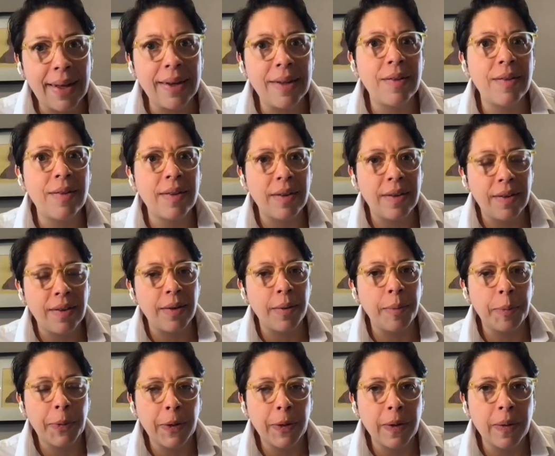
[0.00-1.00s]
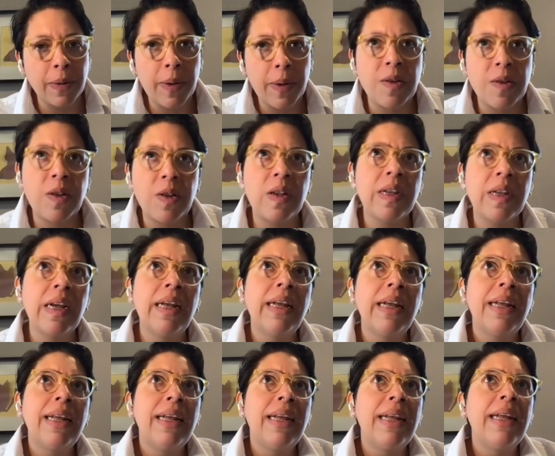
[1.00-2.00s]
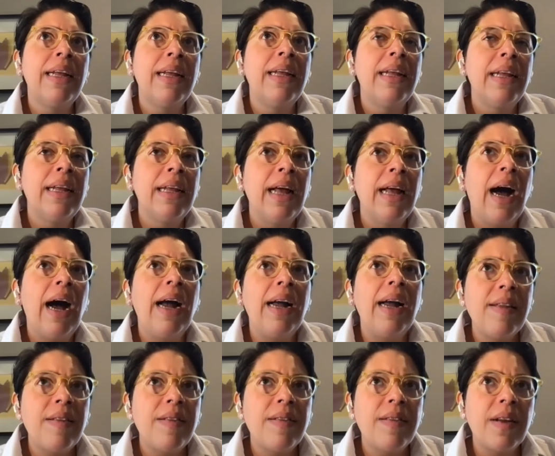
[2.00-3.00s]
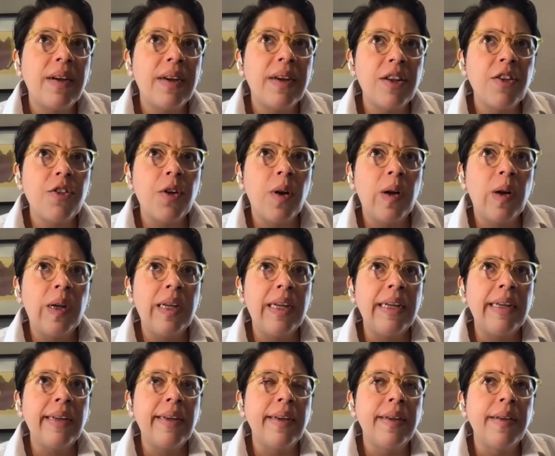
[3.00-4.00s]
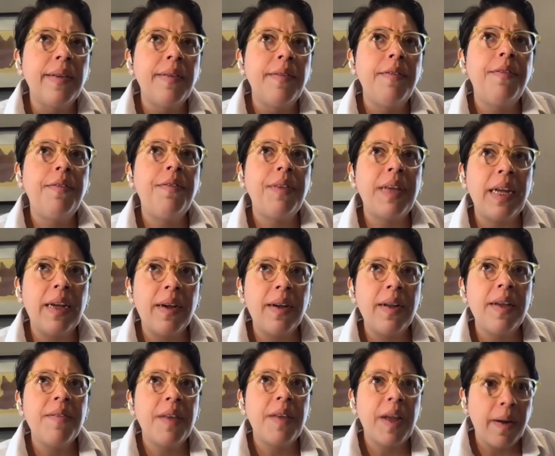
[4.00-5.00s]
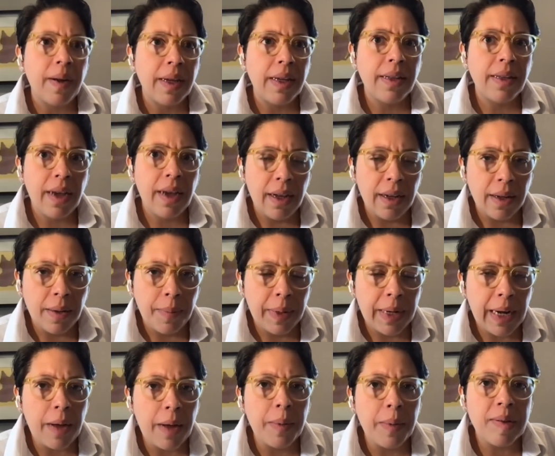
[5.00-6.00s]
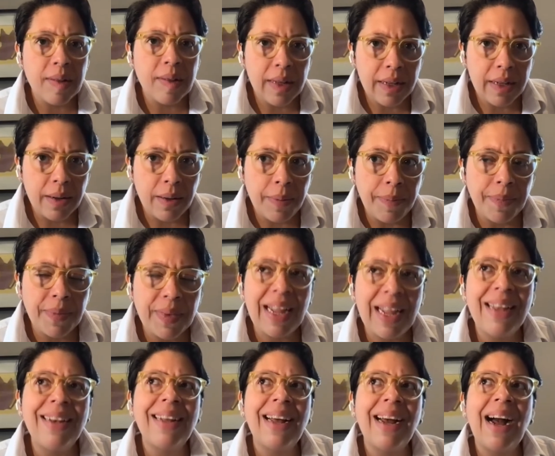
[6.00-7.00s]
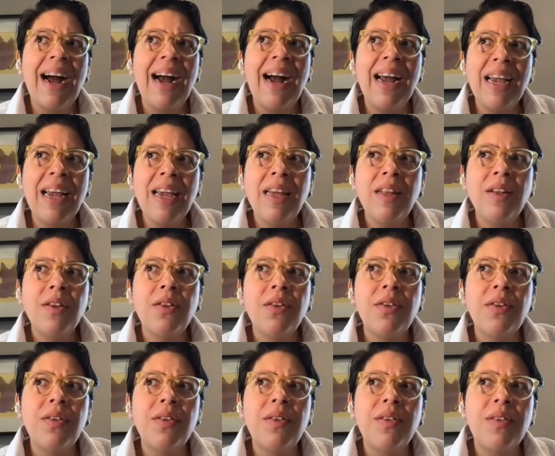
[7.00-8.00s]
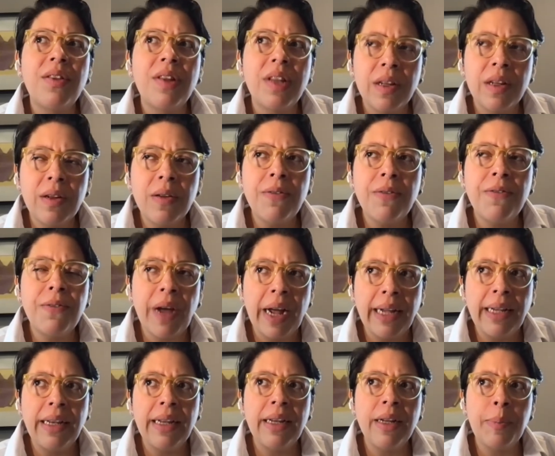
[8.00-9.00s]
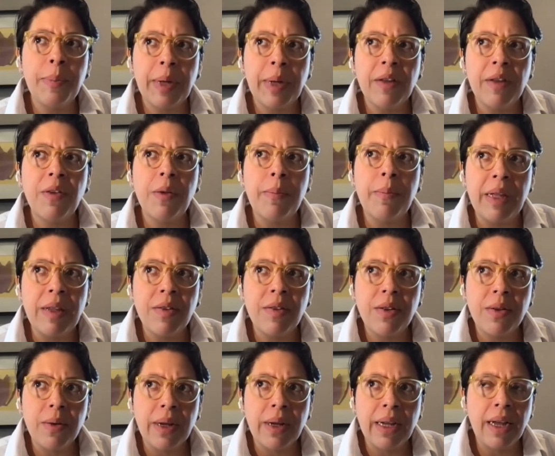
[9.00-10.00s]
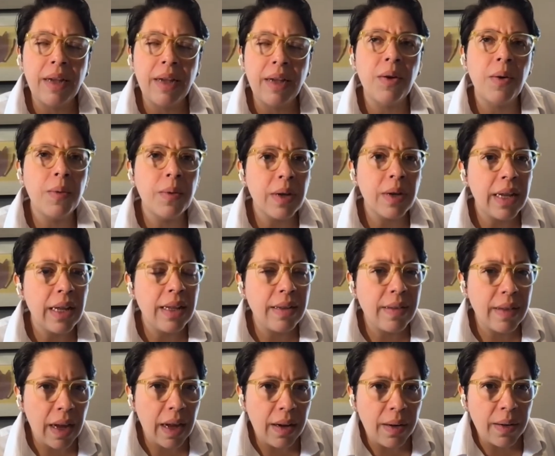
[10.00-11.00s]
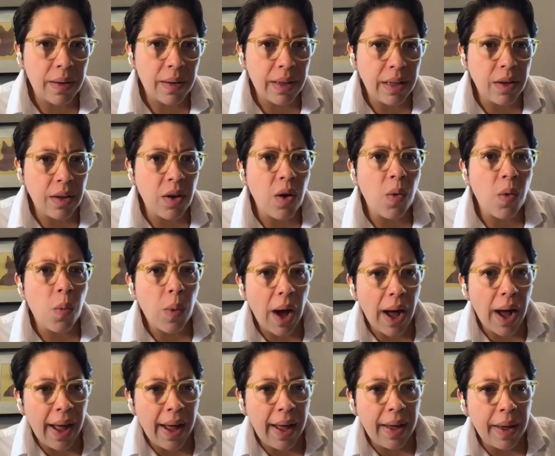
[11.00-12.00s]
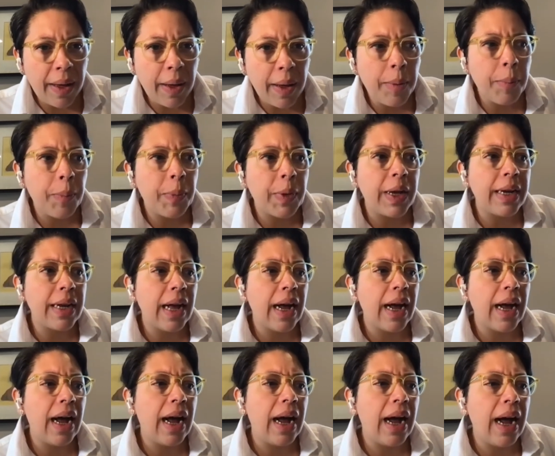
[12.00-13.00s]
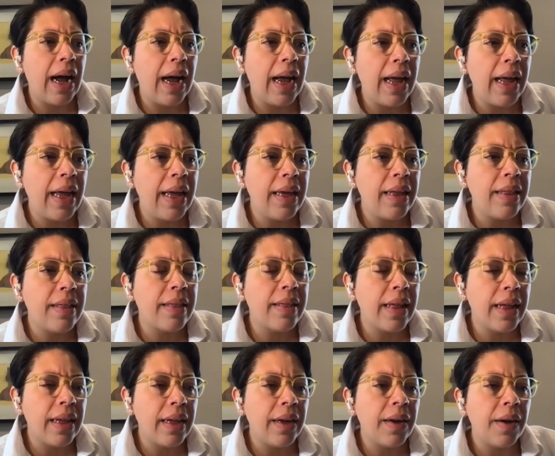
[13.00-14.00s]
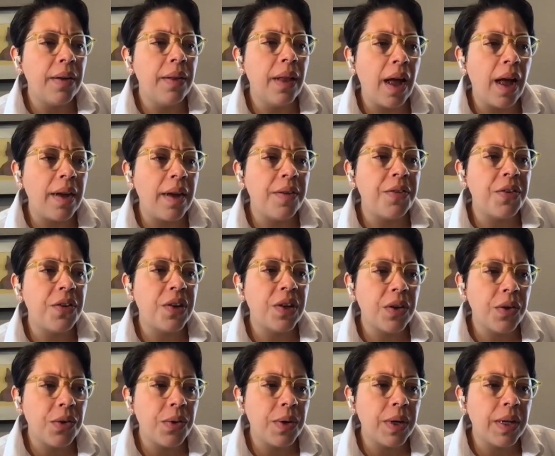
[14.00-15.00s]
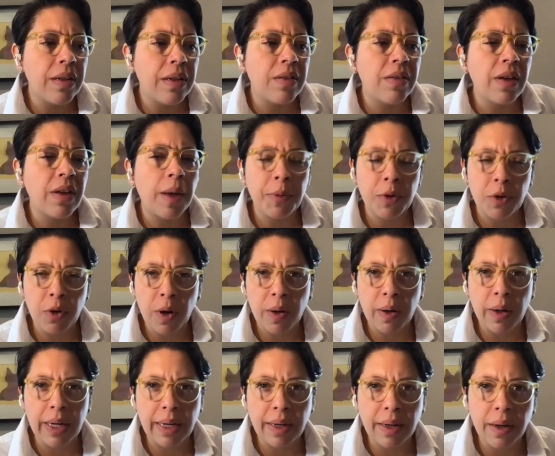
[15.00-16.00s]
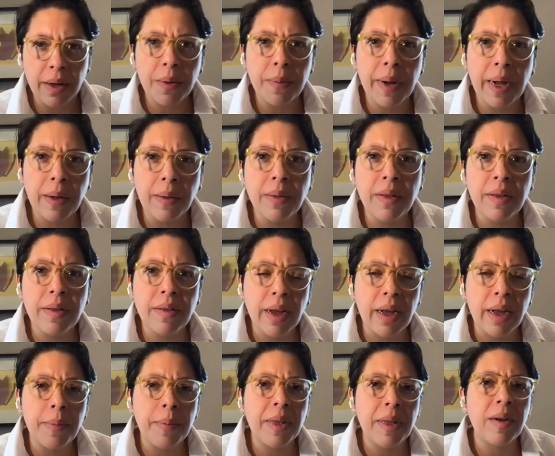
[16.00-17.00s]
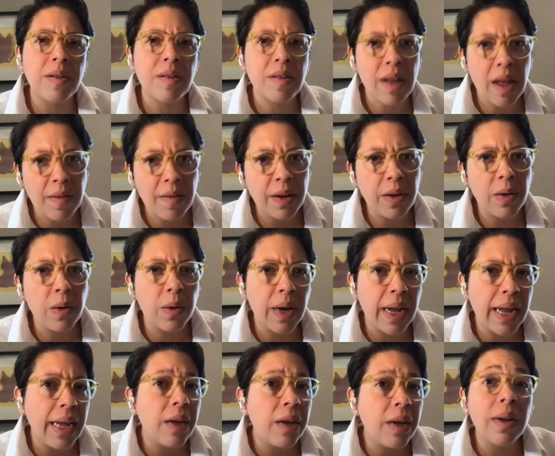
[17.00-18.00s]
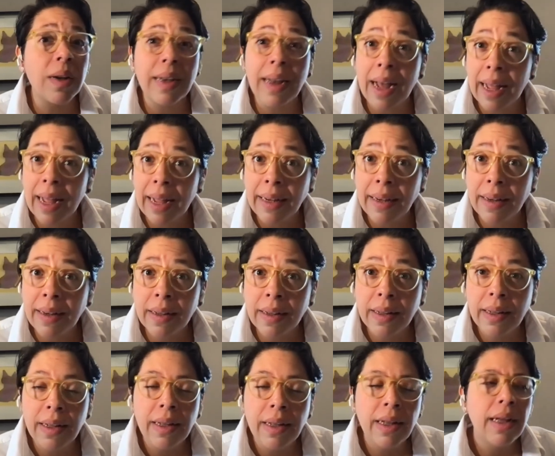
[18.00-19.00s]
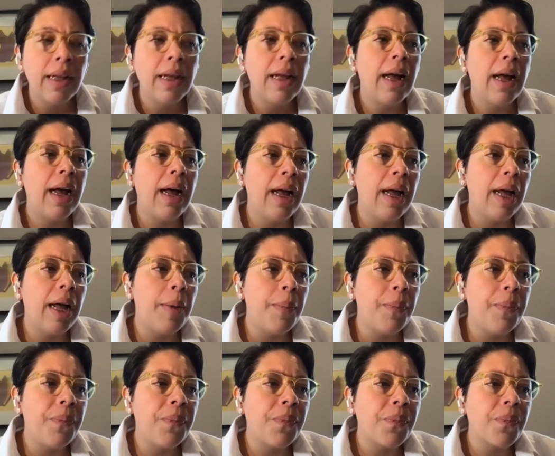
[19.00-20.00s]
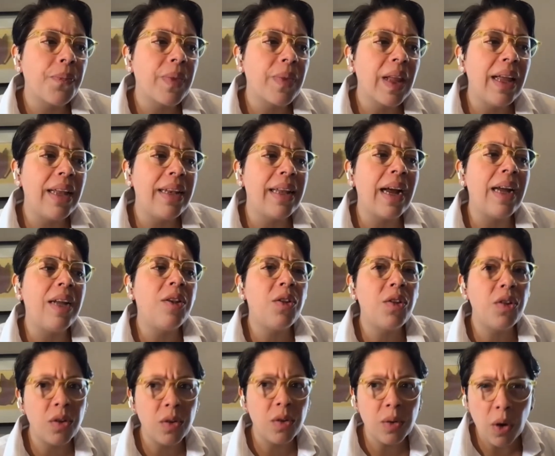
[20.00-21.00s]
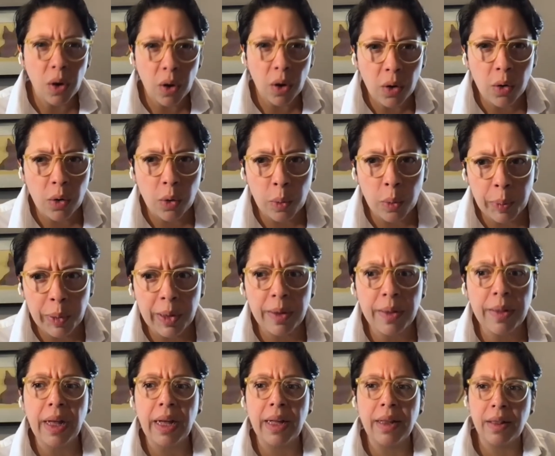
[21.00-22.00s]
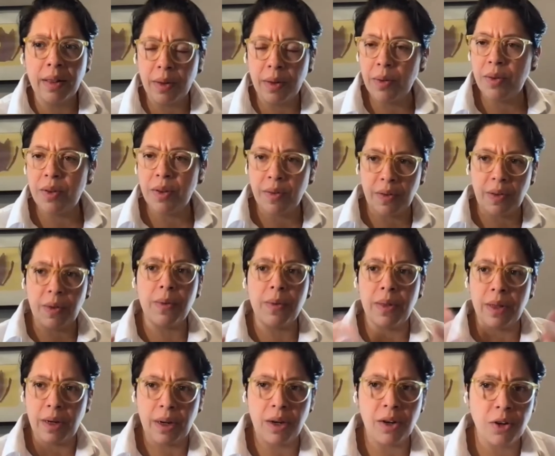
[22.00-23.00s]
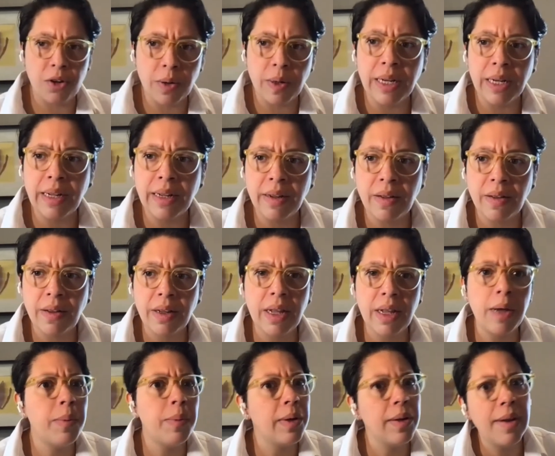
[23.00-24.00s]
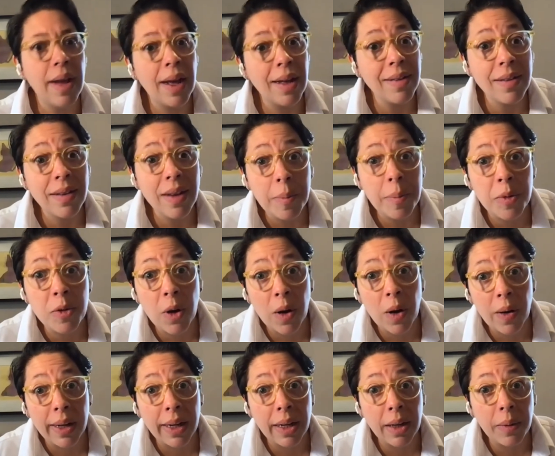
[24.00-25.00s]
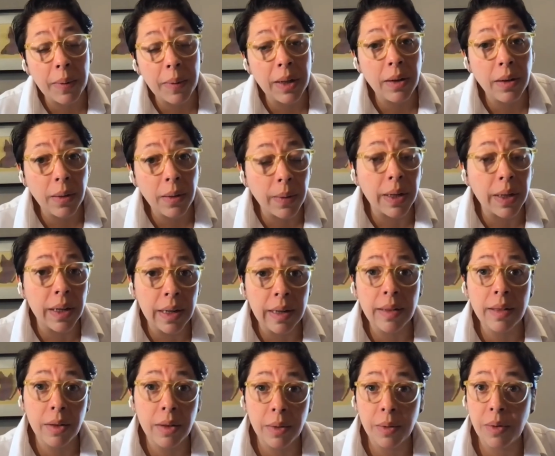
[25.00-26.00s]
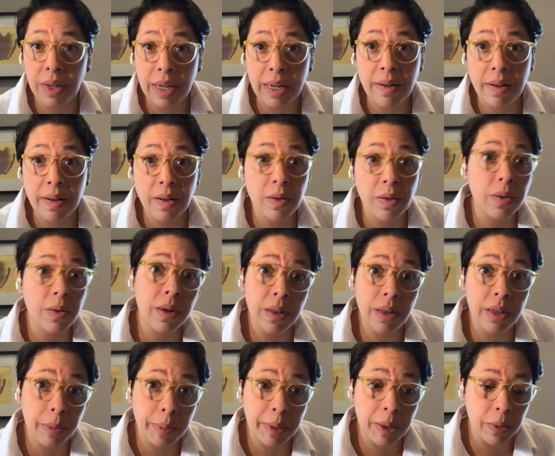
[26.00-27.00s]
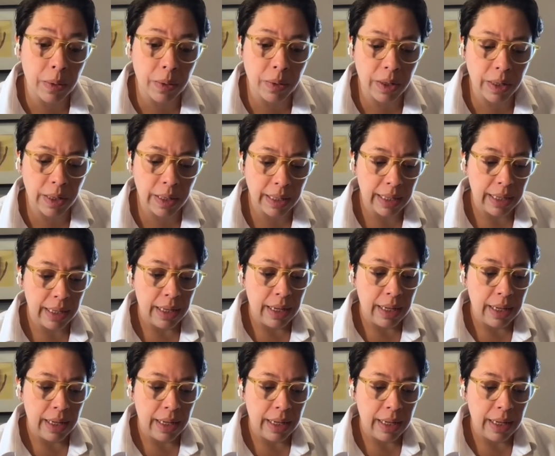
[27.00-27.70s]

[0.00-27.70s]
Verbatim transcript: that is such an important question. I started drawing very, very young when I was little, and I still find it a bit of a mystery. I don't entirely know why, but I think a lot of children stop drawing around the time they're seven or eight or nine. Um, and I do hope that those of you that are joining us today will not stop drawing when you are at those ages or a little bit older.